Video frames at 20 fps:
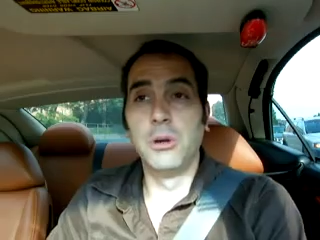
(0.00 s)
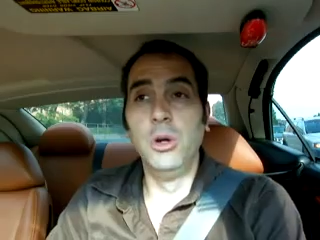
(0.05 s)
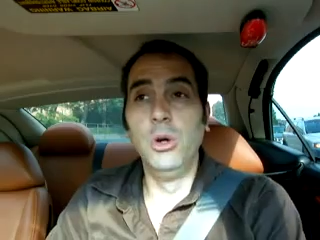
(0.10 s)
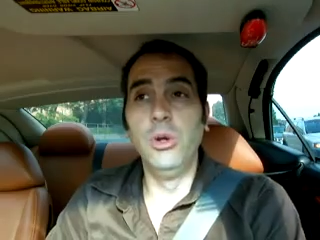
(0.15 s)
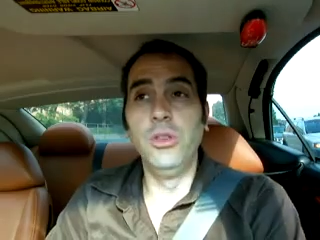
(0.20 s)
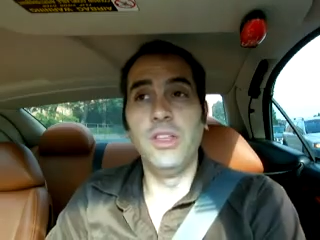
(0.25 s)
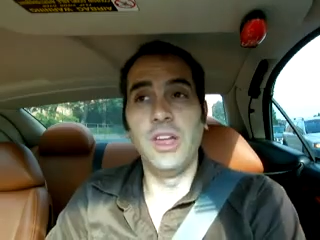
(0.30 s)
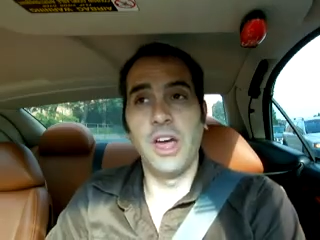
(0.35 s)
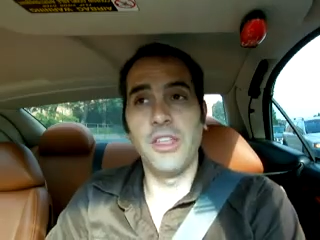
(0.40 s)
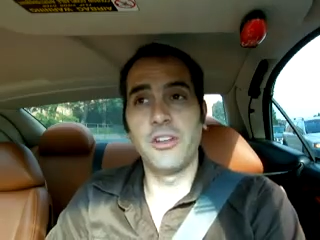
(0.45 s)
who
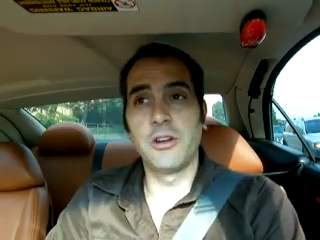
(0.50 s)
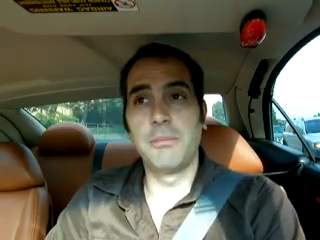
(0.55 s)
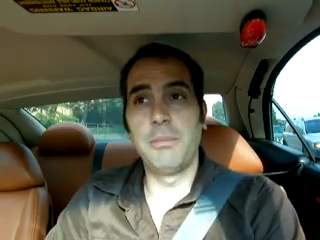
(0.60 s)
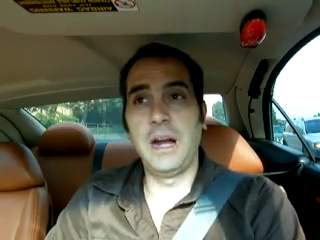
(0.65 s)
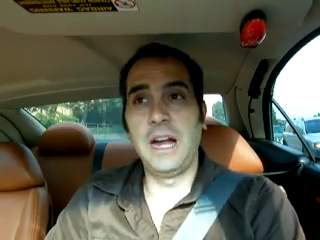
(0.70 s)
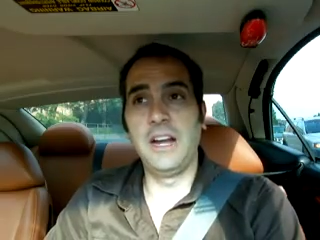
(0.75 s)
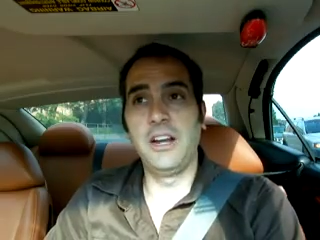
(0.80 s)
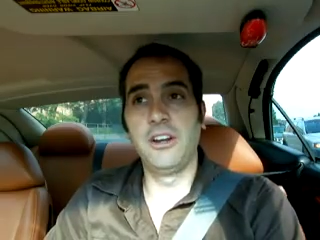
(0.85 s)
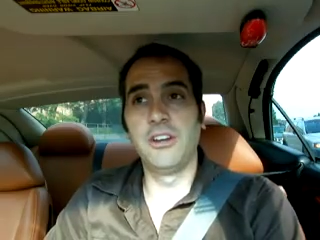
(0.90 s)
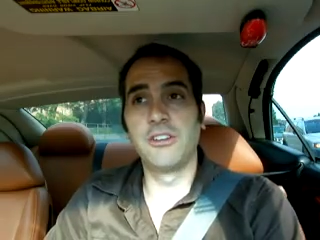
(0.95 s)
the other
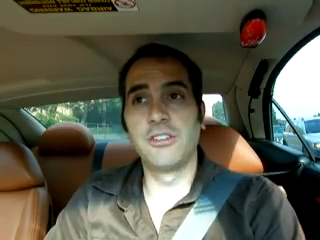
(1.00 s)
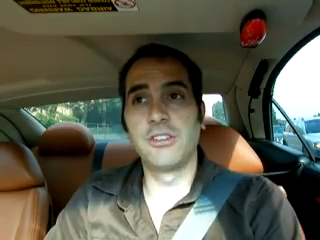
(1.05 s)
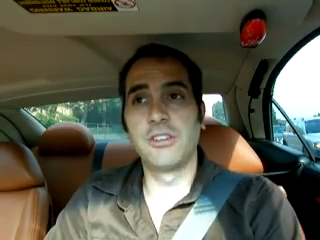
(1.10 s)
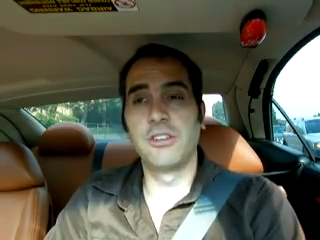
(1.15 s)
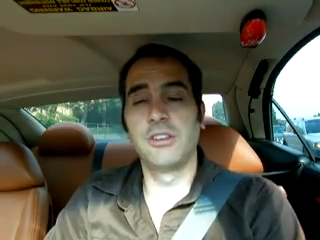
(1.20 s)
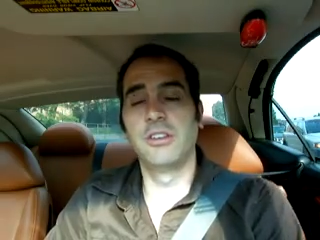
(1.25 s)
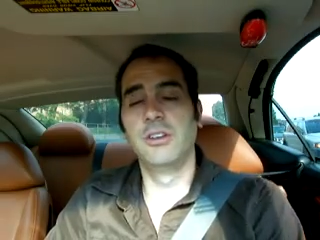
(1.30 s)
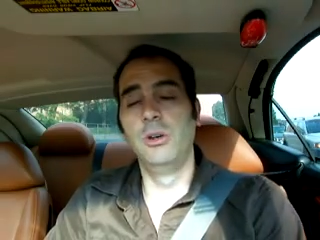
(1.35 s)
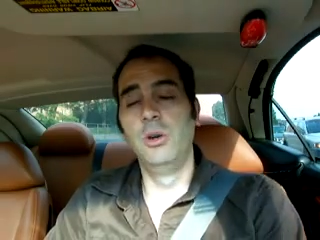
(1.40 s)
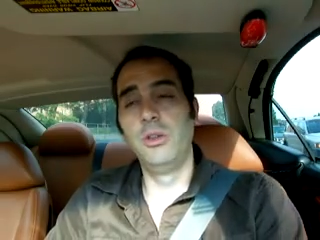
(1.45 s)
buyer
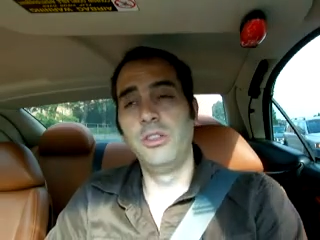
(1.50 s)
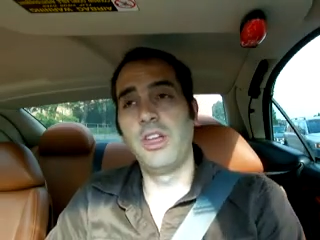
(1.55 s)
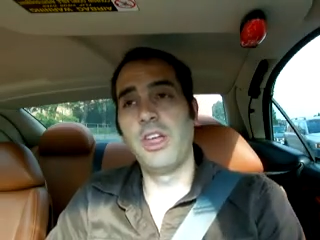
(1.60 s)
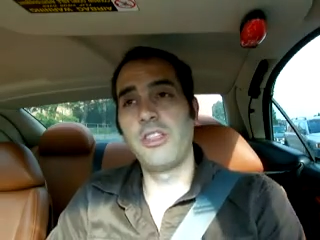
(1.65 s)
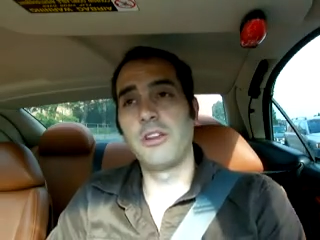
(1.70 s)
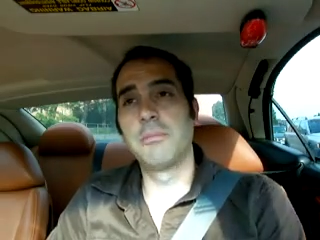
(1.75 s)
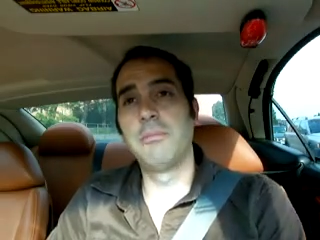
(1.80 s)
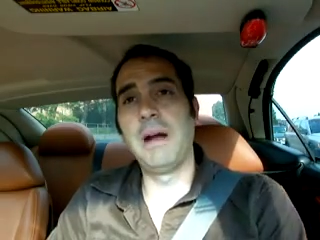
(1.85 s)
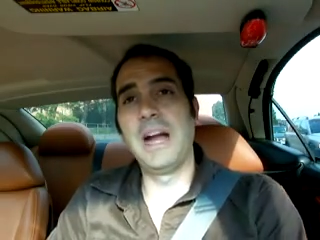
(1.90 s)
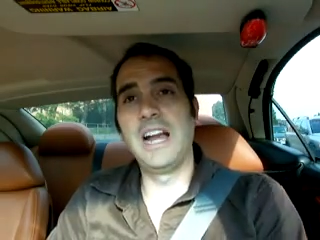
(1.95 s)

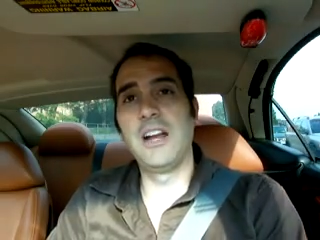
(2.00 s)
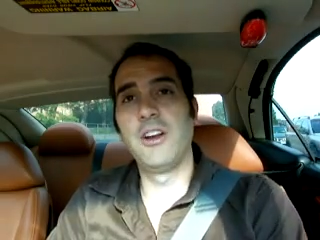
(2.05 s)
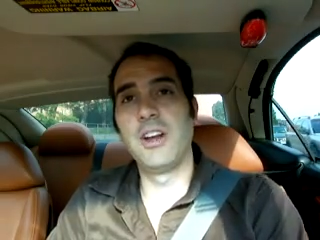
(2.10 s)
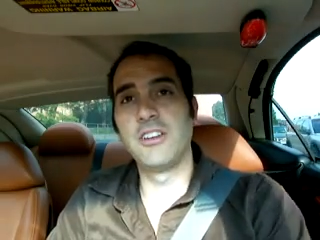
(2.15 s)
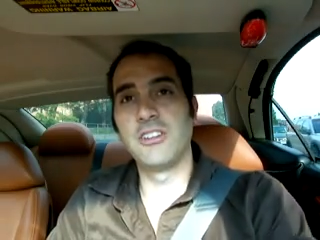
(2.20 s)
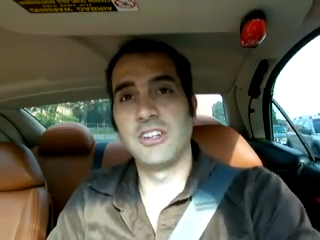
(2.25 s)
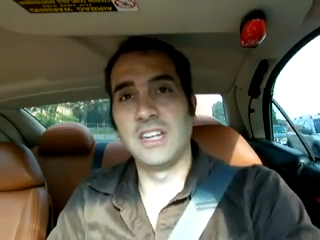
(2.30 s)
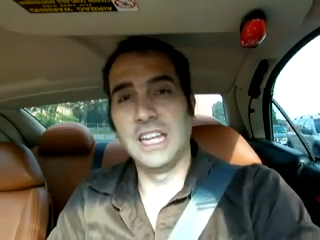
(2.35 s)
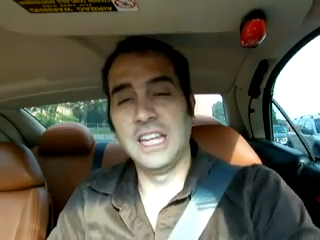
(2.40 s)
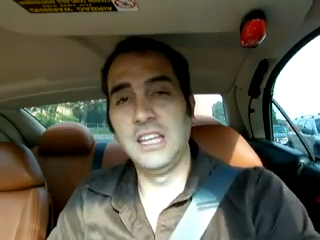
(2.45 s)

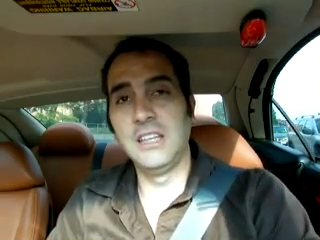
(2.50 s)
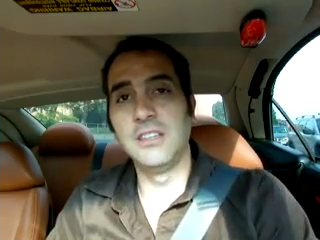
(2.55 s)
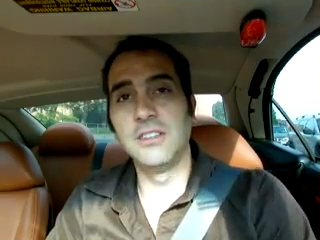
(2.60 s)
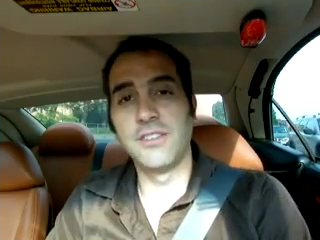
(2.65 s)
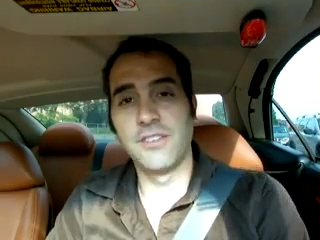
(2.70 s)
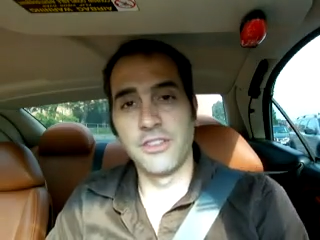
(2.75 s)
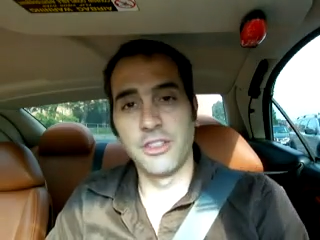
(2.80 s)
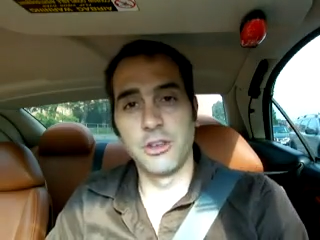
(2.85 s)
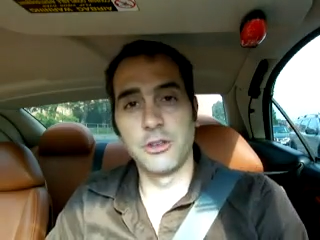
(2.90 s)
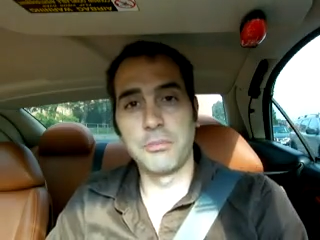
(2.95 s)
agent is
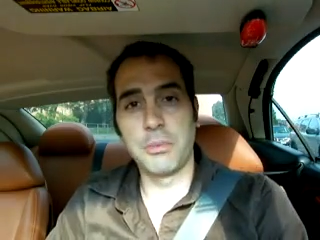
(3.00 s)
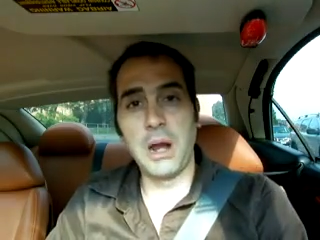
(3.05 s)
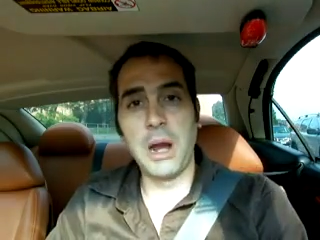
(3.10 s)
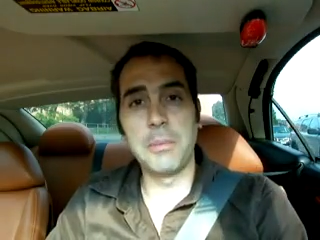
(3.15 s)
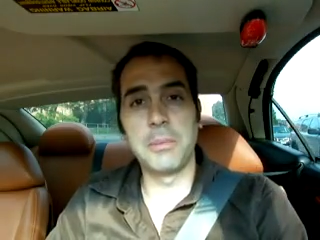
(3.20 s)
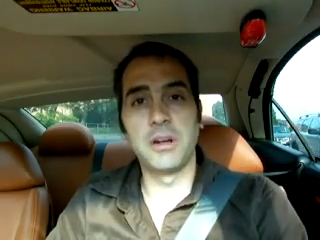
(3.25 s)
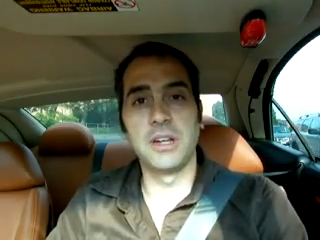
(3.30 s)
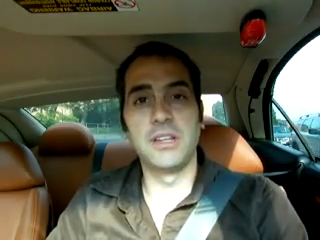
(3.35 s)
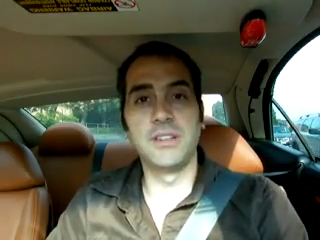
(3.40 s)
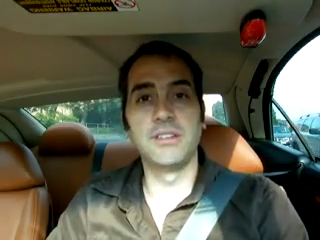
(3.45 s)
for those
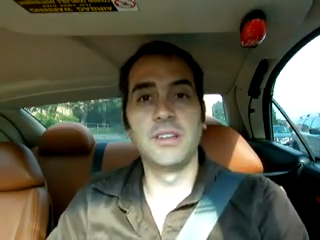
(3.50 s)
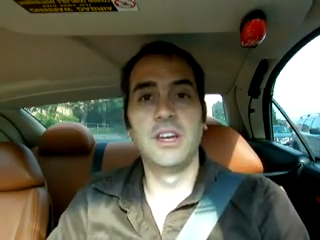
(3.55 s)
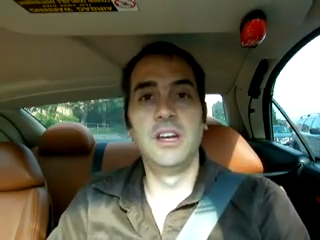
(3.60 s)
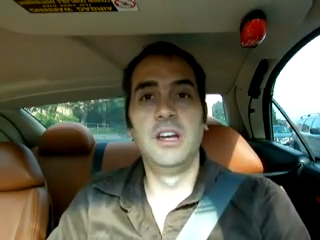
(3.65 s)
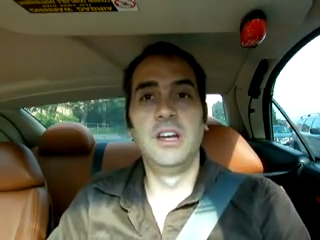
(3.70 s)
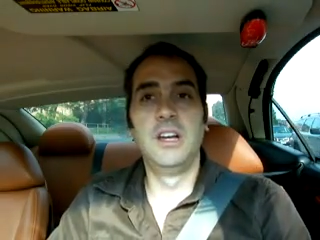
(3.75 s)
properties.